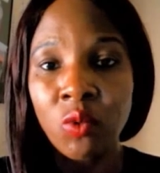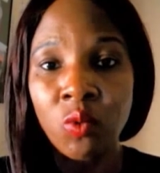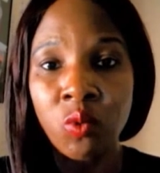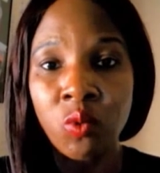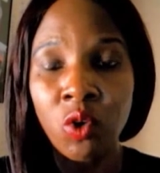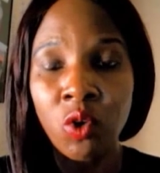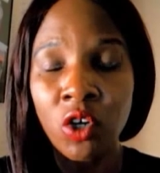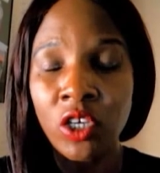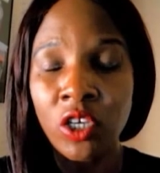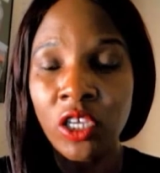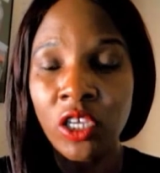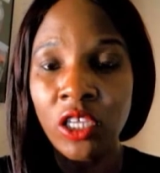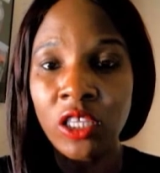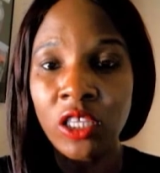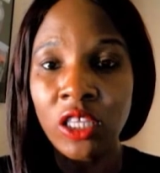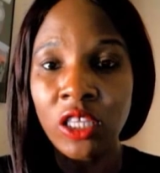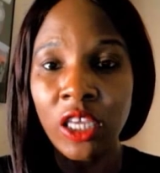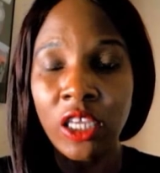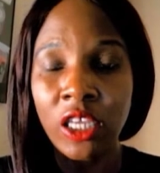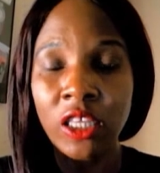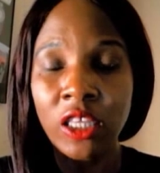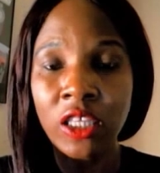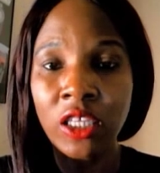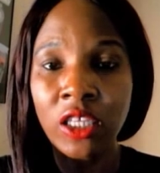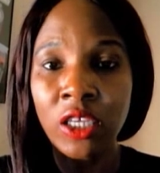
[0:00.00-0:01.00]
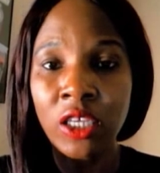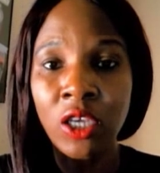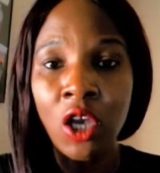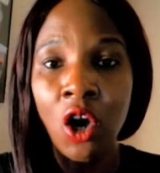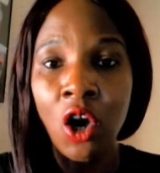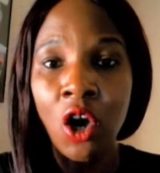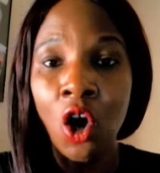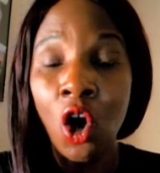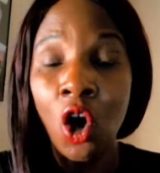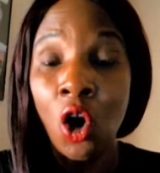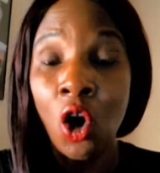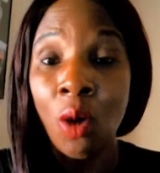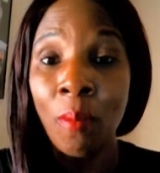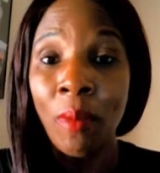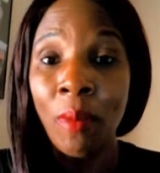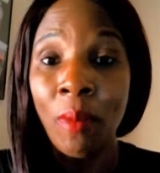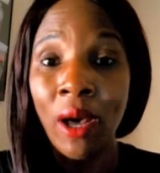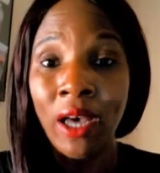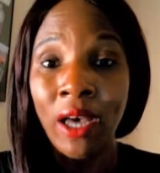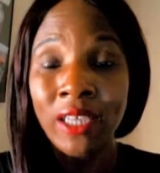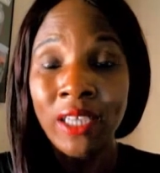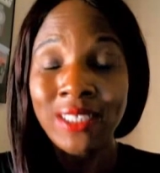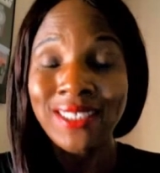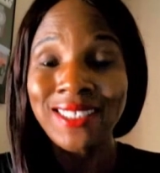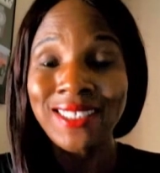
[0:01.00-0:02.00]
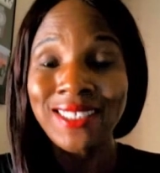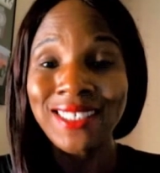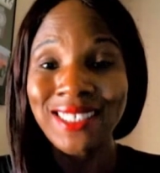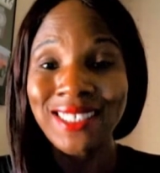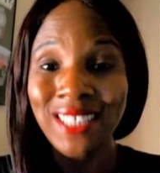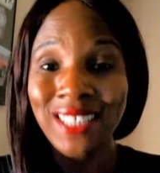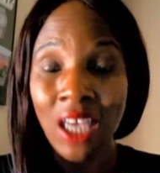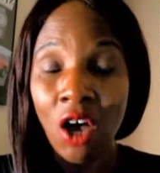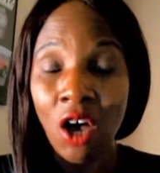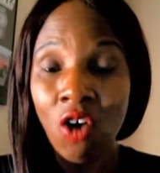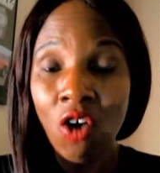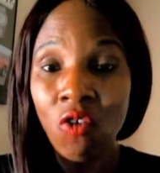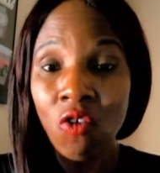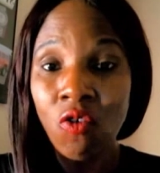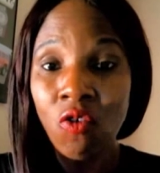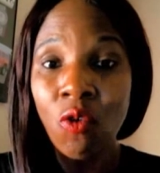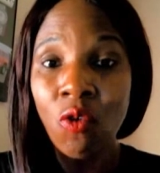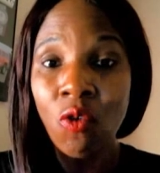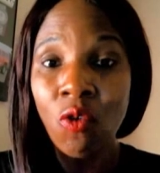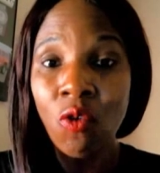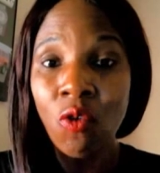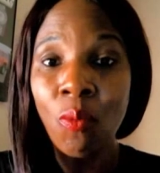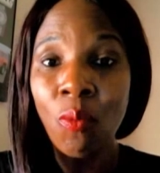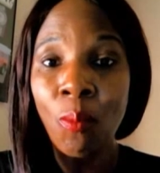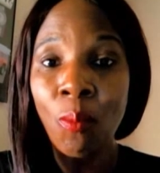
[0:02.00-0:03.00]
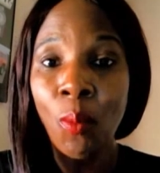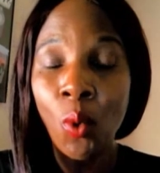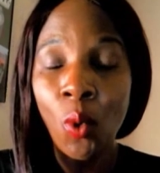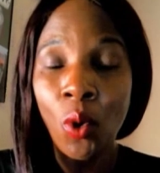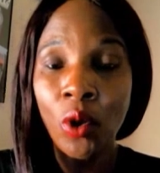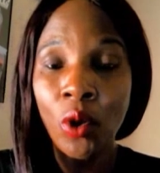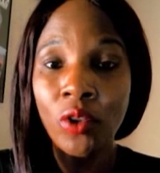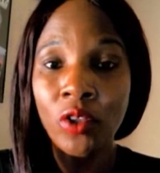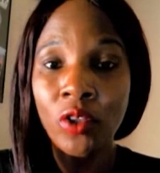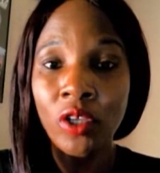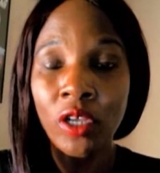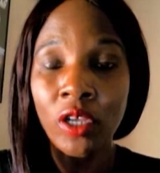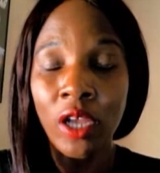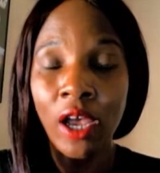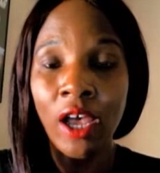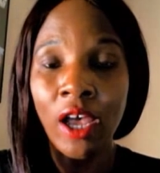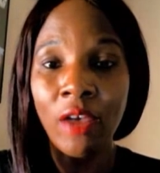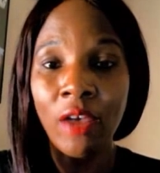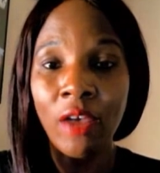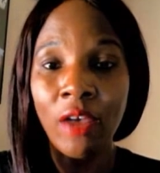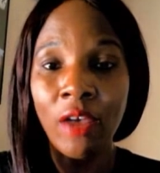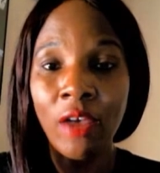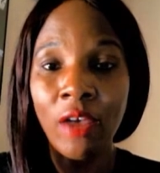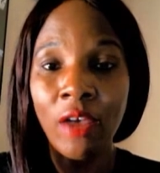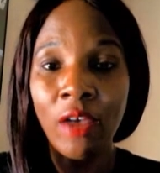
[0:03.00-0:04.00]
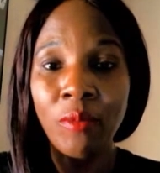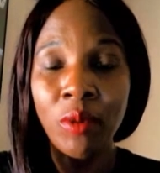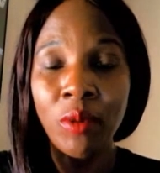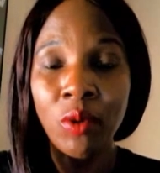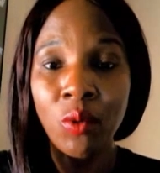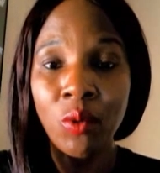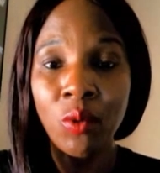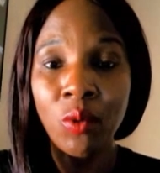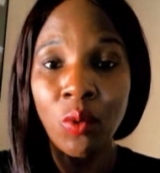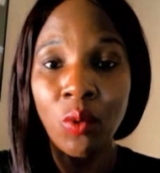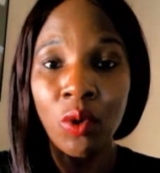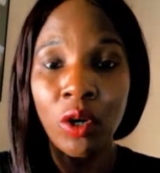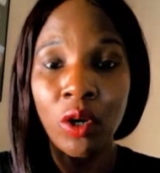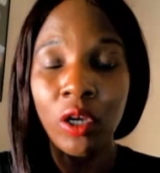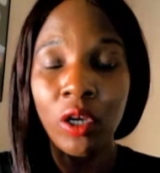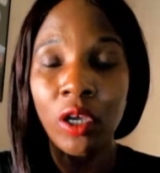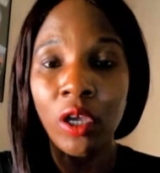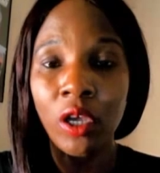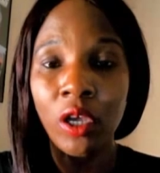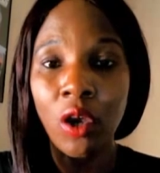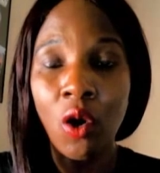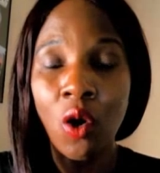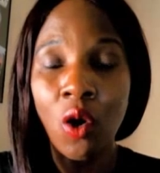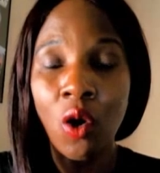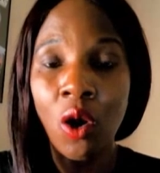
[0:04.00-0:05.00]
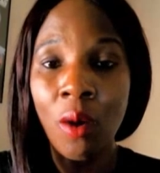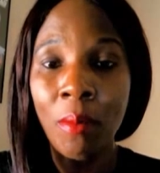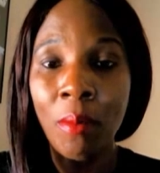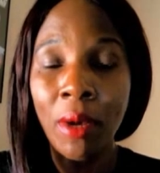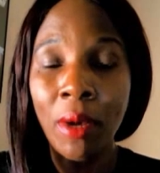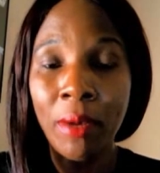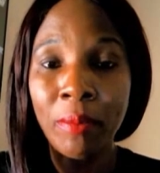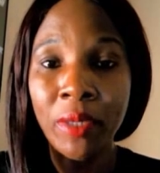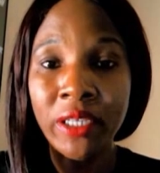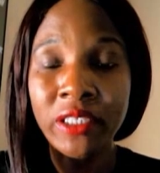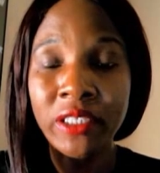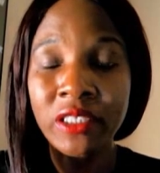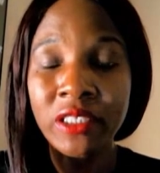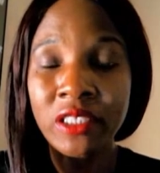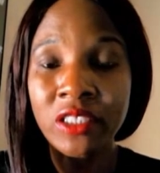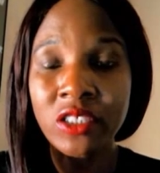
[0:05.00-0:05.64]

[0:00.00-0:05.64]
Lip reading: working lately on myself more than I've been working on my business.